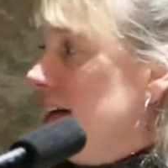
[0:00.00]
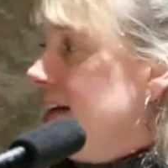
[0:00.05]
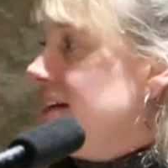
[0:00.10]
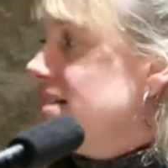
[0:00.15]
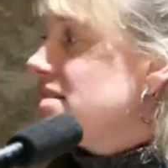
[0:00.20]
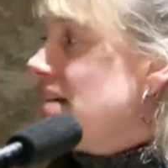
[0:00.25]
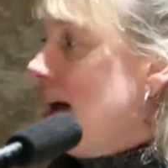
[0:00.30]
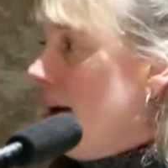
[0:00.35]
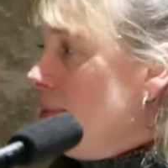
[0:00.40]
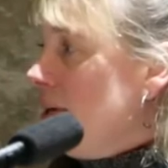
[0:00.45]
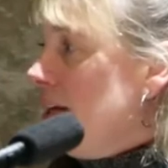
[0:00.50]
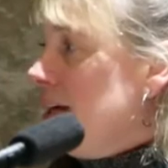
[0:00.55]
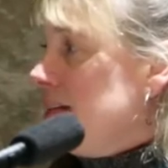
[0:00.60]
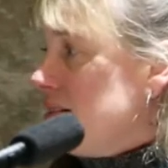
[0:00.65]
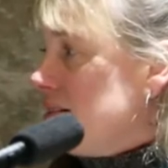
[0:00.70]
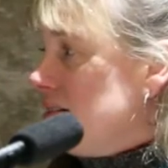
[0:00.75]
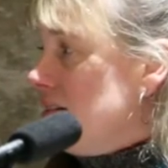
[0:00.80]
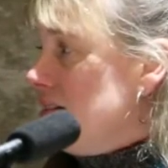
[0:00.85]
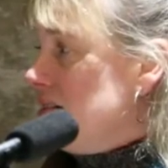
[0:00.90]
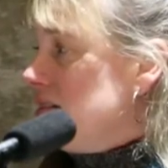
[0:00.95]
in some
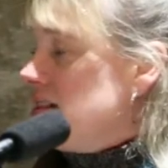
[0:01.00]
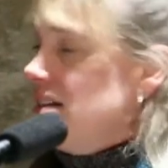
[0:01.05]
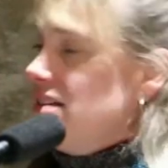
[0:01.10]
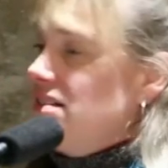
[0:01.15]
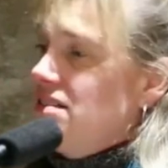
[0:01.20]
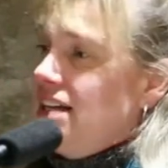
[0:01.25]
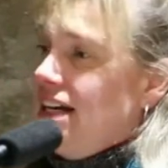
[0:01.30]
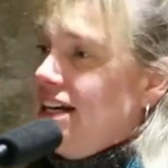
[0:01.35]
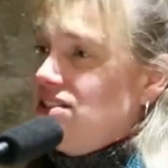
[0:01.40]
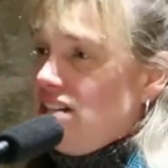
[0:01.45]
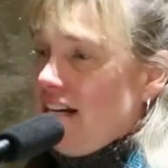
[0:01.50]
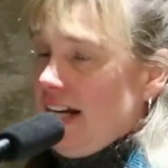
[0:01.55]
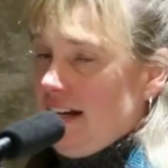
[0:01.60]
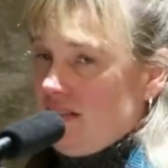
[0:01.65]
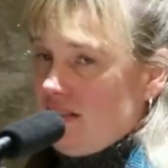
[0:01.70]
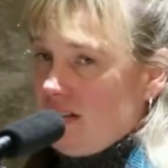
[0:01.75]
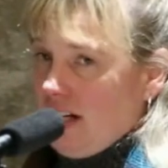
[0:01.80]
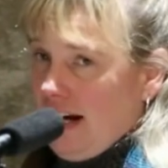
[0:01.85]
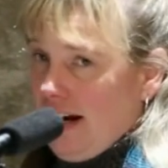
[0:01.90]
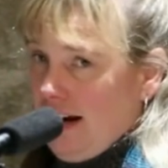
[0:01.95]
instances they
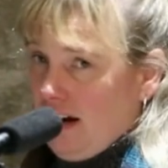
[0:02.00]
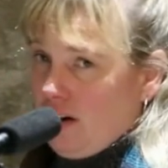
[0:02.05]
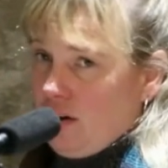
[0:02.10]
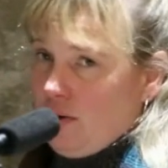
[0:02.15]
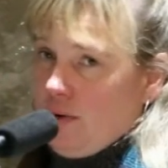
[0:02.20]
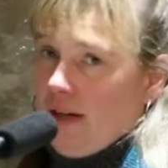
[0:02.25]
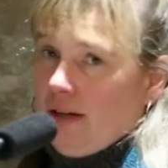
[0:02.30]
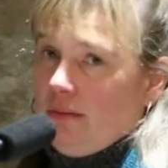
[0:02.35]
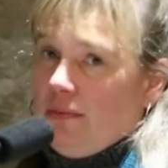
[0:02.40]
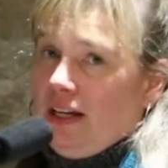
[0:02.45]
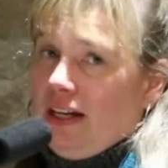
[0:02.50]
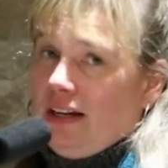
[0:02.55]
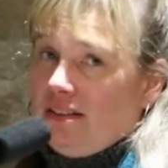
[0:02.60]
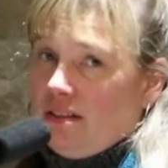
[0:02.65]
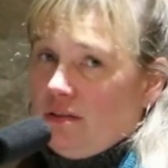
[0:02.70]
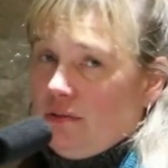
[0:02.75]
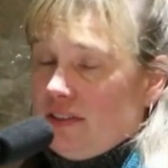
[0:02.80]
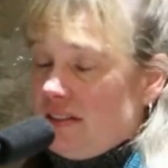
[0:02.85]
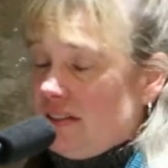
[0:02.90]
changed to heroin because it was